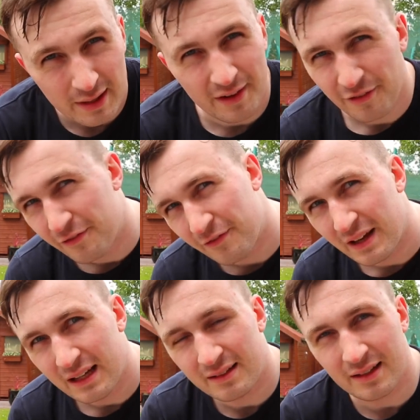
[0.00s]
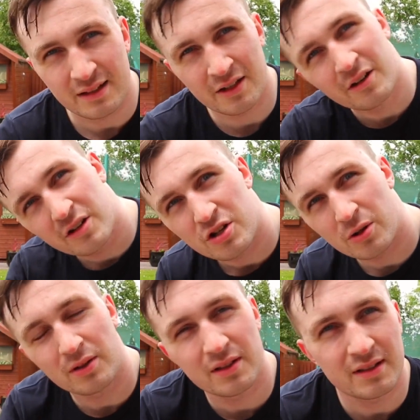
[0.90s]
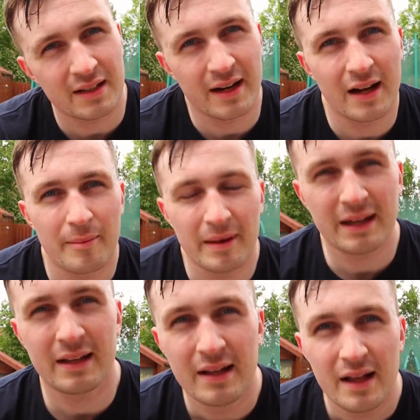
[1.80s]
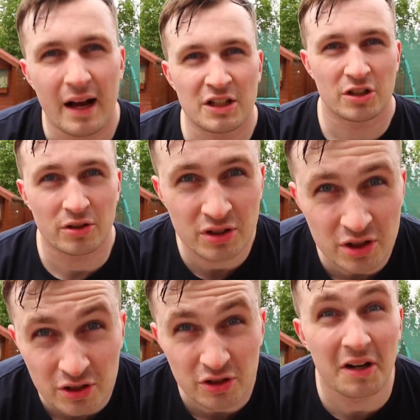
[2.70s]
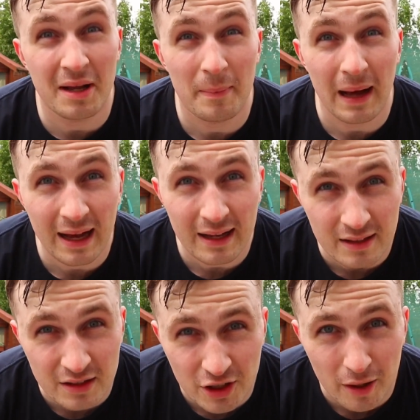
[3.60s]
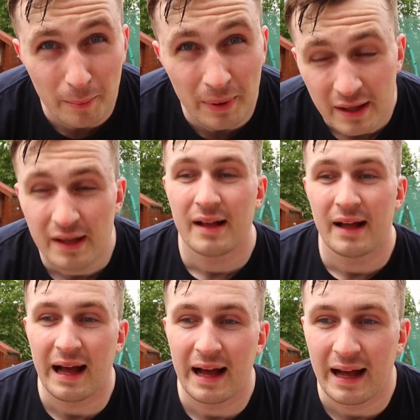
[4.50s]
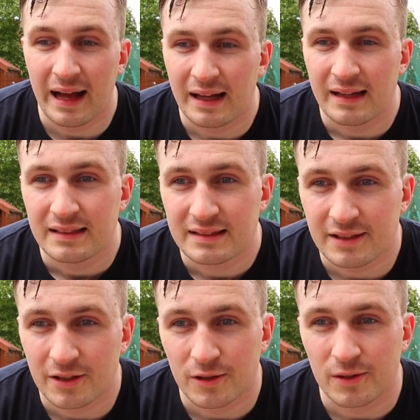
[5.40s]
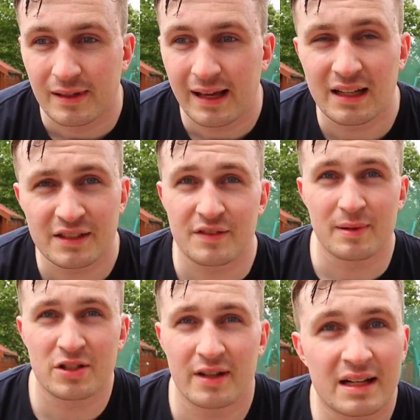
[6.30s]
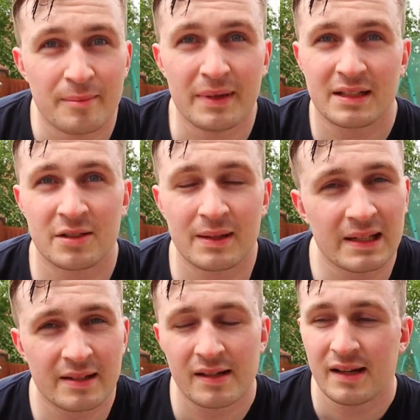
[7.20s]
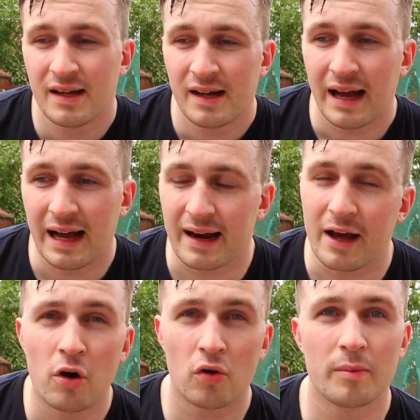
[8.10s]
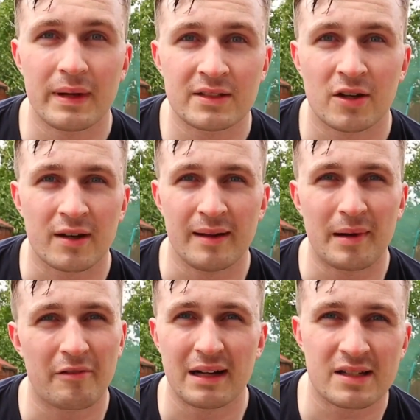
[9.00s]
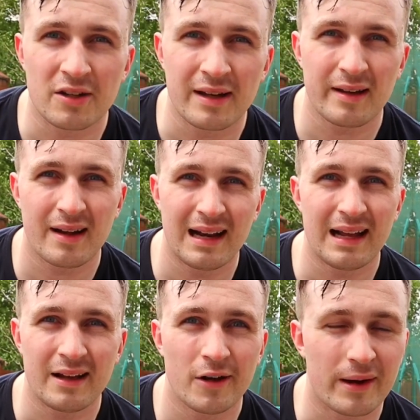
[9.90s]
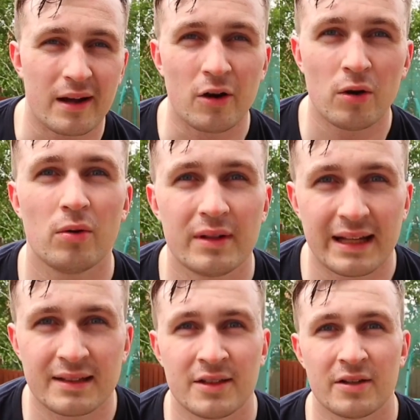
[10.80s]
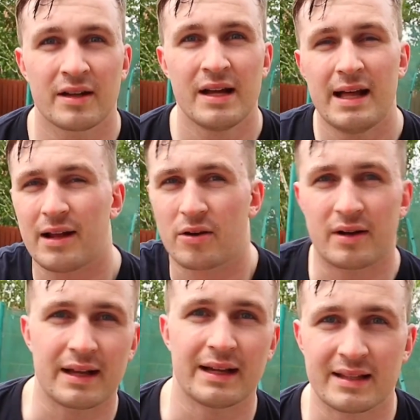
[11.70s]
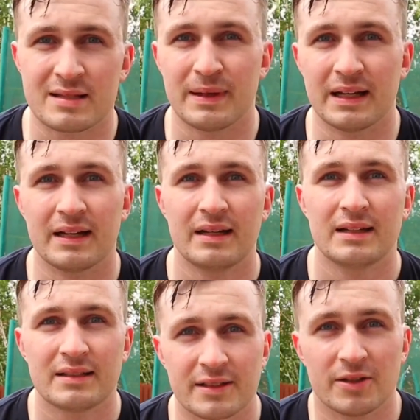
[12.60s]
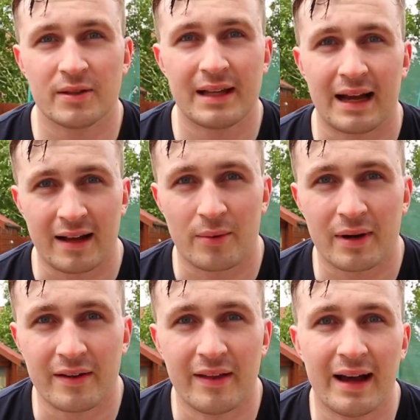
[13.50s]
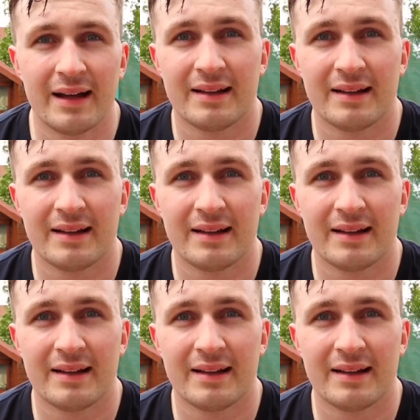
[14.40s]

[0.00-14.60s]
of faked the turn the shoulder to kind of not make it. I should go straight back in the jump. So yeah, I just have to make sure I commit to it, and I hold my tuck. I'm not really tucking, kind of letting go. I gotta hold that tuck in order to get the spin. So yeah, I gotta work on that.